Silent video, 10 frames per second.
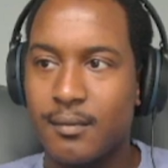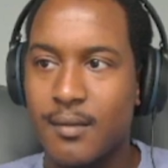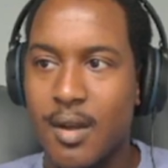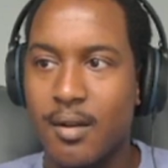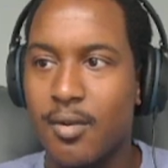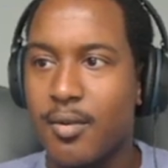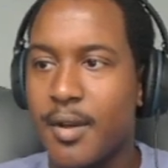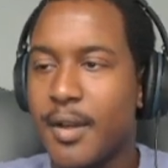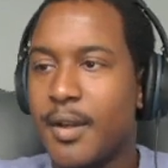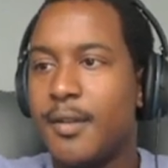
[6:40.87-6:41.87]
I'll go
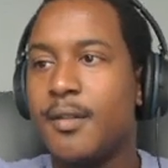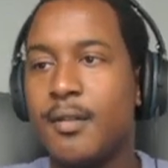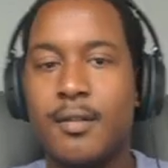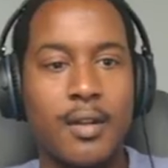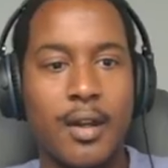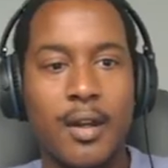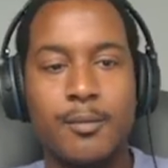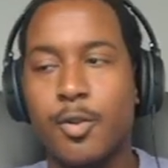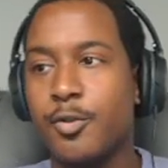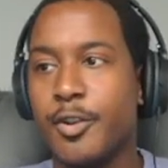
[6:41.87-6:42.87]
ahead.
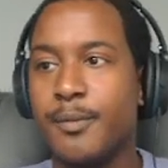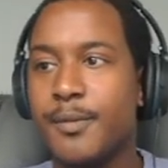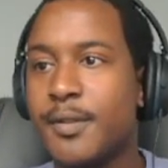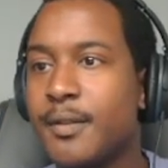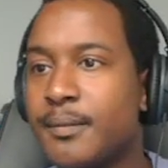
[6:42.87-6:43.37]
Sure, James.